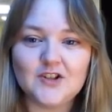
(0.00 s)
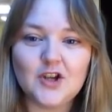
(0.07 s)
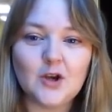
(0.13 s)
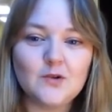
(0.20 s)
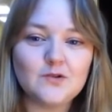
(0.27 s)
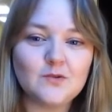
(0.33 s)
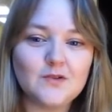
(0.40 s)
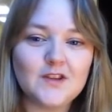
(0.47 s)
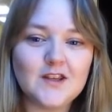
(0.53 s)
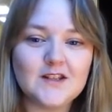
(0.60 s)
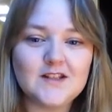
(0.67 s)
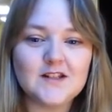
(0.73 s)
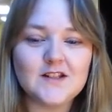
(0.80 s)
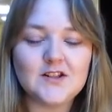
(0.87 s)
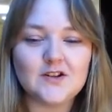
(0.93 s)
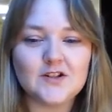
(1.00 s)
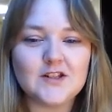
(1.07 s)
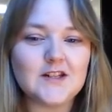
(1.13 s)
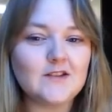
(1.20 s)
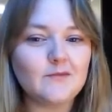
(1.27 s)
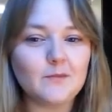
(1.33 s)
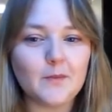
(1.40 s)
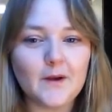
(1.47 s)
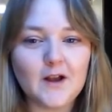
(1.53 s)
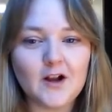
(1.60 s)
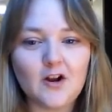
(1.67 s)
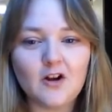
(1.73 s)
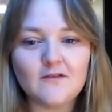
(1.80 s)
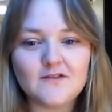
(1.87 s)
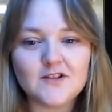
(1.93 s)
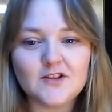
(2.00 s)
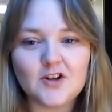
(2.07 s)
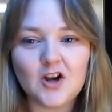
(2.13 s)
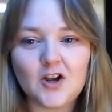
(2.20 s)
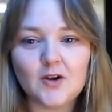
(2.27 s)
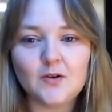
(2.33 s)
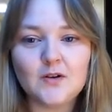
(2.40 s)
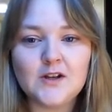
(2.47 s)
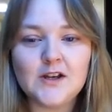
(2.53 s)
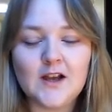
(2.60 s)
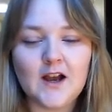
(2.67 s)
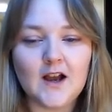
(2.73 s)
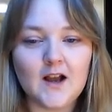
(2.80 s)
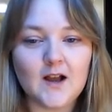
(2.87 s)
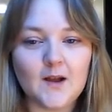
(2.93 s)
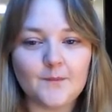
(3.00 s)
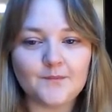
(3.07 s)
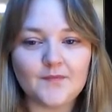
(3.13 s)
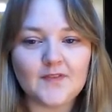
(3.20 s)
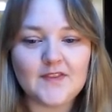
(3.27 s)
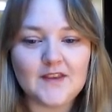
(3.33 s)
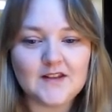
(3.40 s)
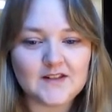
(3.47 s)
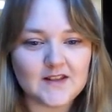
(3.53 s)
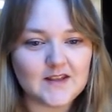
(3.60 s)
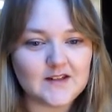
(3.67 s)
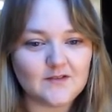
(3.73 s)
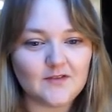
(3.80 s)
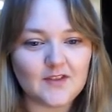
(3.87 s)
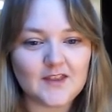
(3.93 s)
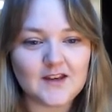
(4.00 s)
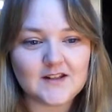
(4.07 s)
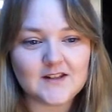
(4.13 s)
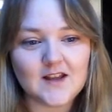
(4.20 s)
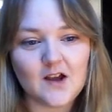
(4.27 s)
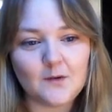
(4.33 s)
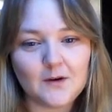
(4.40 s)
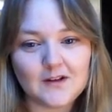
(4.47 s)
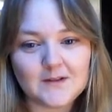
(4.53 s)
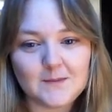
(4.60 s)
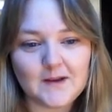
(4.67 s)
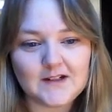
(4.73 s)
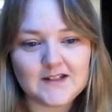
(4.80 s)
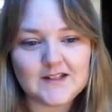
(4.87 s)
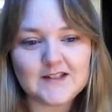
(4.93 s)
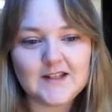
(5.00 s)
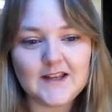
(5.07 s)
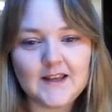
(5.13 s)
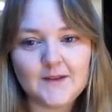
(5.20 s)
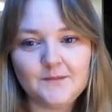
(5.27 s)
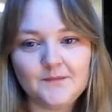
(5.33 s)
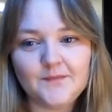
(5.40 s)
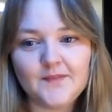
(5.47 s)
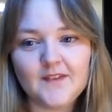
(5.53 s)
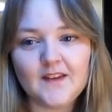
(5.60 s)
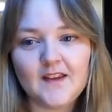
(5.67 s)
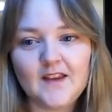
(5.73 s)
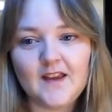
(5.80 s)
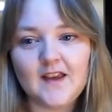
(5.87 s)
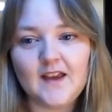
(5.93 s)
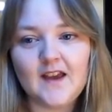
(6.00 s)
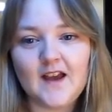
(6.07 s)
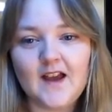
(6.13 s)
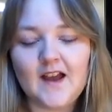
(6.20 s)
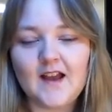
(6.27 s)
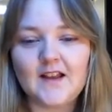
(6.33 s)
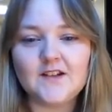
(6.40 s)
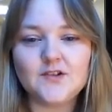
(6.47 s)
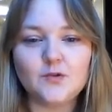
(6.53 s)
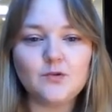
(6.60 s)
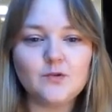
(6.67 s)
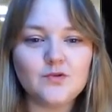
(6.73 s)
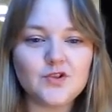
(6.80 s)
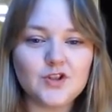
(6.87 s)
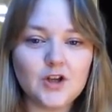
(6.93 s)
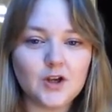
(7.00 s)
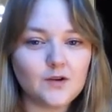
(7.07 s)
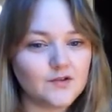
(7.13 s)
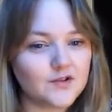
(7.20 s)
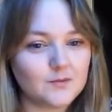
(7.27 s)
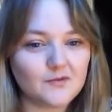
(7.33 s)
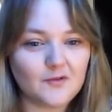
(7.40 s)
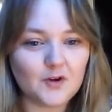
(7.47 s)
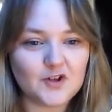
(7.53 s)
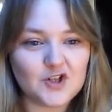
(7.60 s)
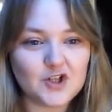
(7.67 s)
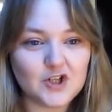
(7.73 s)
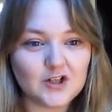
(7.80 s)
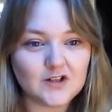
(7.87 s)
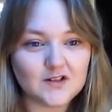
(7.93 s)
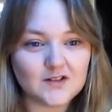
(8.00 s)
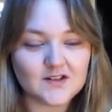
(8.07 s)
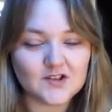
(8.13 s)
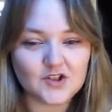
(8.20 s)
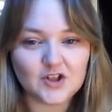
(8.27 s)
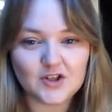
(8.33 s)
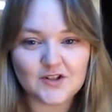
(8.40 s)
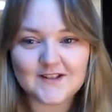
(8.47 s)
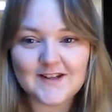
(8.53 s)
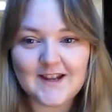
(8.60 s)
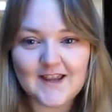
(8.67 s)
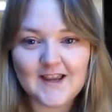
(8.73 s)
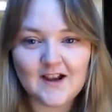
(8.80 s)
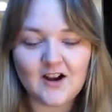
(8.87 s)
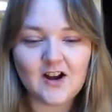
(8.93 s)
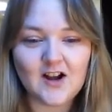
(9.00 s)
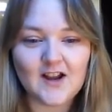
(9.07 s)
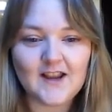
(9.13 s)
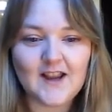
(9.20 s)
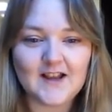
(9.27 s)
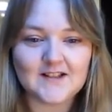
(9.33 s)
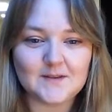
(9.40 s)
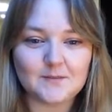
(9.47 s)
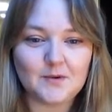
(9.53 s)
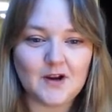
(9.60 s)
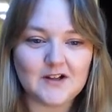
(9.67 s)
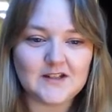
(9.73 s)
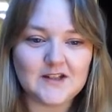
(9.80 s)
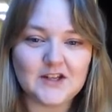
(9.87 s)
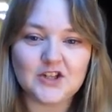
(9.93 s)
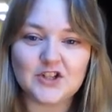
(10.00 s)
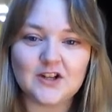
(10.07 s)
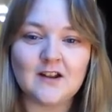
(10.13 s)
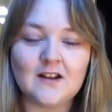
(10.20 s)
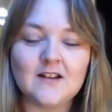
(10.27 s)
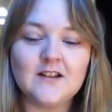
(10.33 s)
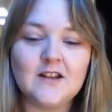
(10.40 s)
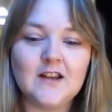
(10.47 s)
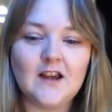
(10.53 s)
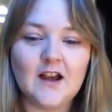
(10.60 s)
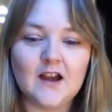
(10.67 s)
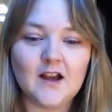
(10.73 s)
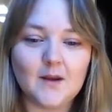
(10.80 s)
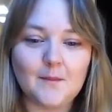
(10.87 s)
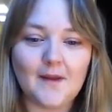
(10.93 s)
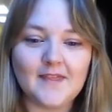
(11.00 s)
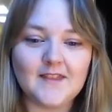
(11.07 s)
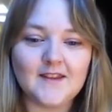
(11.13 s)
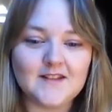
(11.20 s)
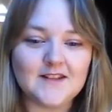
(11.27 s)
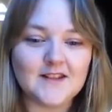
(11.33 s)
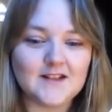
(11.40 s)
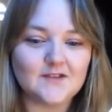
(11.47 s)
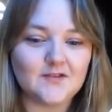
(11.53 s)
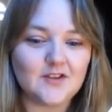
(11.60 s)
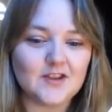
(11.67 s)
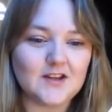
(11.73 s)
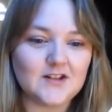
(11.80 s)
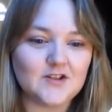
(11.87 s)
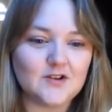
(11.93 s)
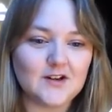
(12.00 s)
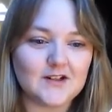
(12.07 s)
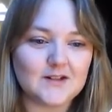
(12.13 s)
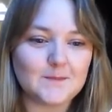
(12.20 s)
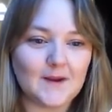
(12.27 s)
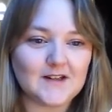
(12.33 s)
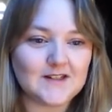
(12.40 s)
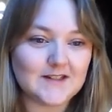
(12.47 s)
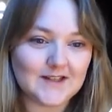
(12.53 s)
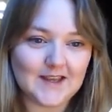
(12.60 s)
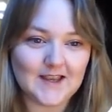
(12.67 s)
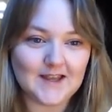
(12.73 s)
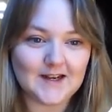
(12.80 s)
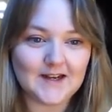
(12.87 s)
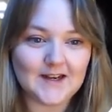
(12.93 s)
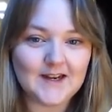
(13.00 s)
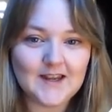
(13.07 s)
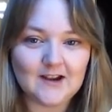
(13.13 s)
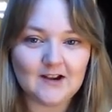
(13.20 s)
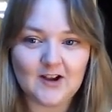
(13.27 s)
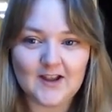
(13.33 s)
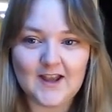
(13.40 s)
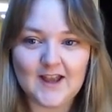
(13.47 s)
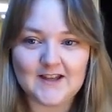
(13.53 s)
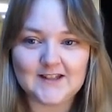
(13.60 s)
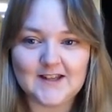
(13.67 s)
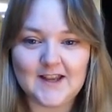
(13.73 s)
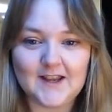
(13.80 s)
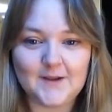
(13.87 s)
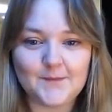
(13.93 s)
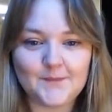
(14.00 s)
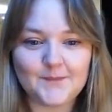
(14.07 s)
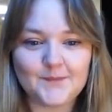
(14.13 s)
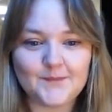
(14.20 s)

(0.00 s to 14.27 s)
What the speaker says: Total theatre, so Stephen Burkoff's style, these are the different things that I would expect to see. And also some of our students choose knee-high as a practitioner, and these are the different things you'd expect to see in a knee-high essay.